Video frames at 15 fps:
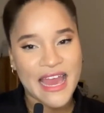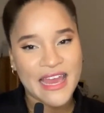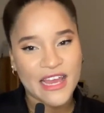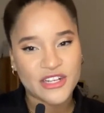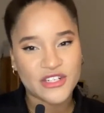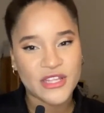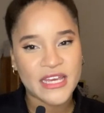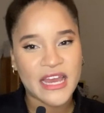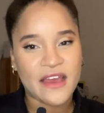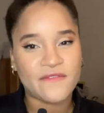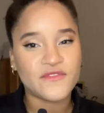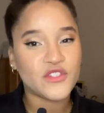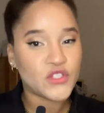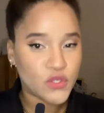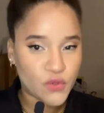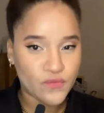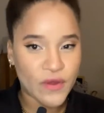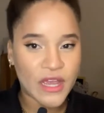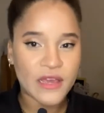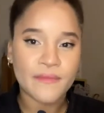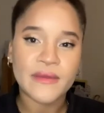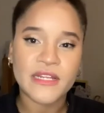I actually have two
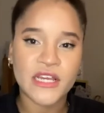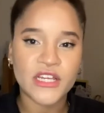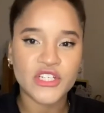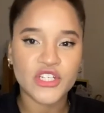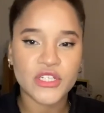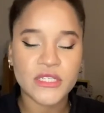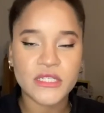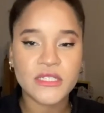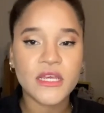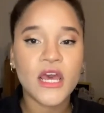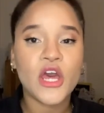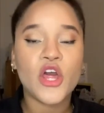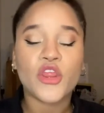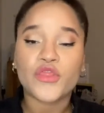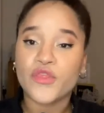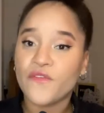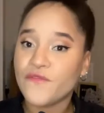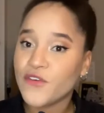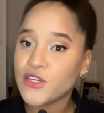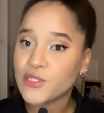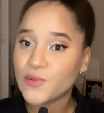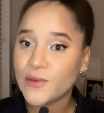recommendations. The
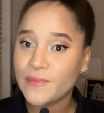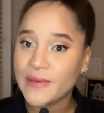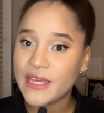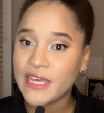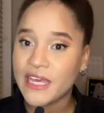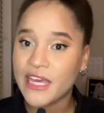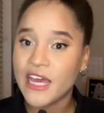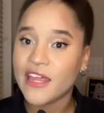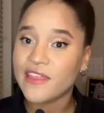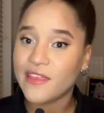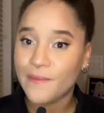first one being the